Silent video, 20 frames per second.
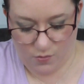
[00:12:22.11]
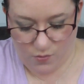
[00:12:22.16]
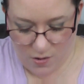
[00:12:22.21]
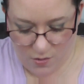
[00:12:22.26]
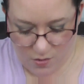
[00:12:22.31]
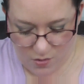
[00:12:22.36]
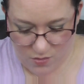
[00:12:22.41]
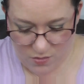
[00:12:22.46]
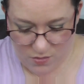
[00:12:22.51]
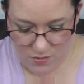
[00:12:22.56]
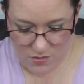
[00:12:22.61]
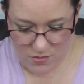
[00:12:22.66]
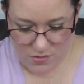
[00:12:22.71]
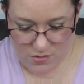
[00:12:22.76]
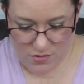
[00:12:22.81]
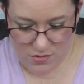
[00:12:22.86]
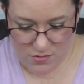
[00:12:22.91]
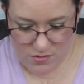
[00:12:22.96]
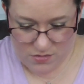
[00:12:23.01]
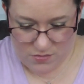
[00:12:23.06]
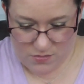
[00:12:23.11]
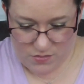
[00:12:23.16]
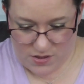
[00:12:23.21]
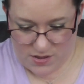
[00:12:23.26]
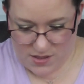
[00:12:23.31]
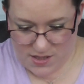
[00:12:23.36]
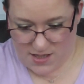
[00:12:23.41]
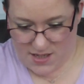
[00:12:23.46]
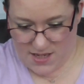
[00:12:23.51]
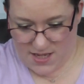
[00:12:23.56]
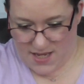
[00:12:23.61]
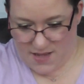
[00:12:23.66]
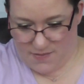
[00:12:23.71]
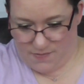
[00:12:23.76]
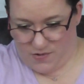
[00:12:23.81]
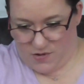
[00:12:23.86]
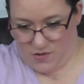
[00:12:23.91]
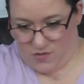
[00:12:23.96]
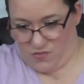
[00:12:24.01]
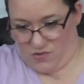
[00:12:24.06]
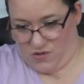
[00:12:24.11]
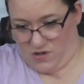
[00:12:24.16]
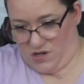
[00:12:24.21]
Whoa, where'd that cap go?